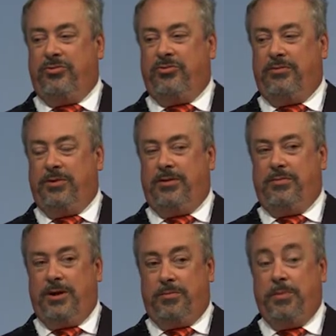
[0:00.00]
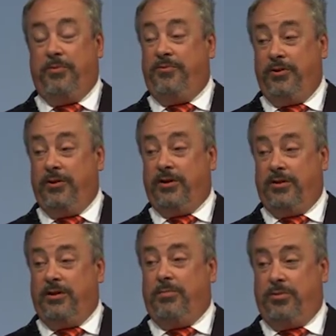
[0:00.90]
should be to make people feel like
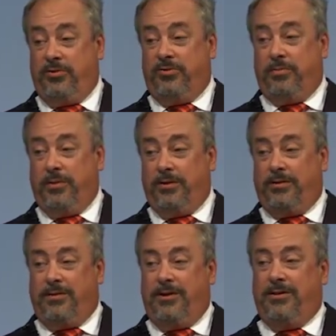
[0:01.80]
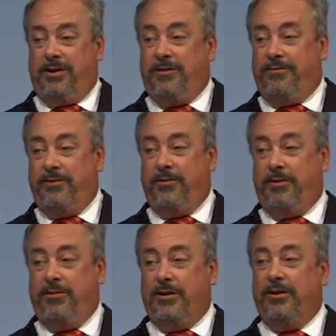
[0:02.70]
they can participate and get a fair
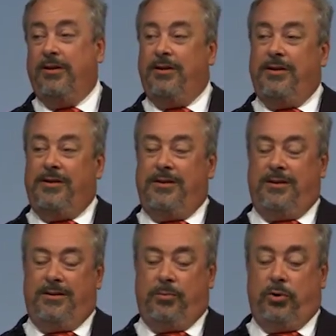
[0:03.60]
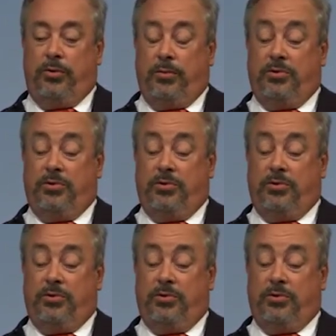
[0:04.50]
hearing. And the more we